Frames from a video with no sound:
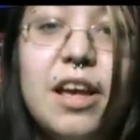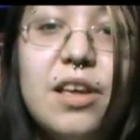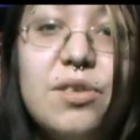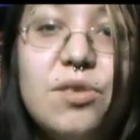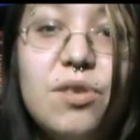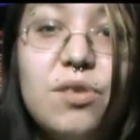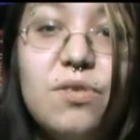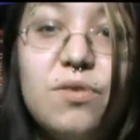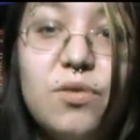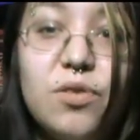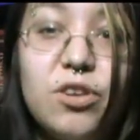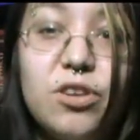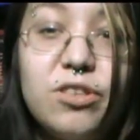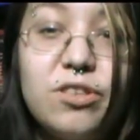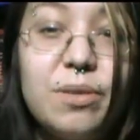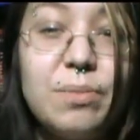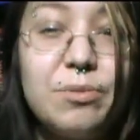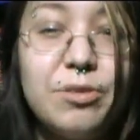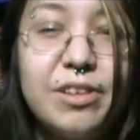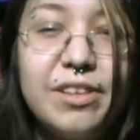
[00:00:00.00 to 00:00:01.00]
It's just for
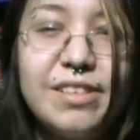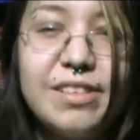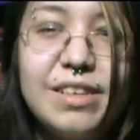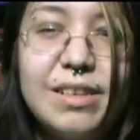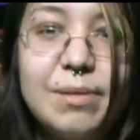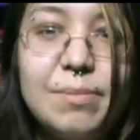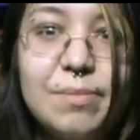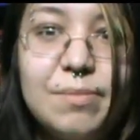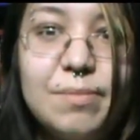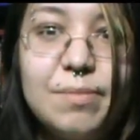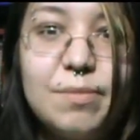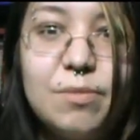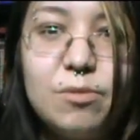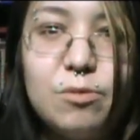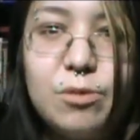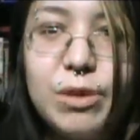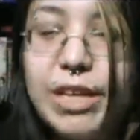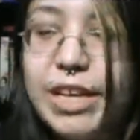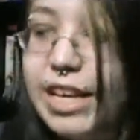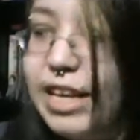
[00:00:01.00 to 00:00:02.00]
some reason I'm
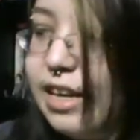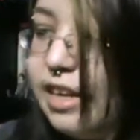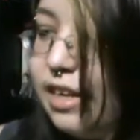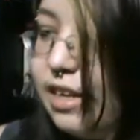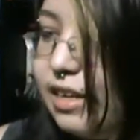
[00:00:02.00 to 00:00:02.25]
reading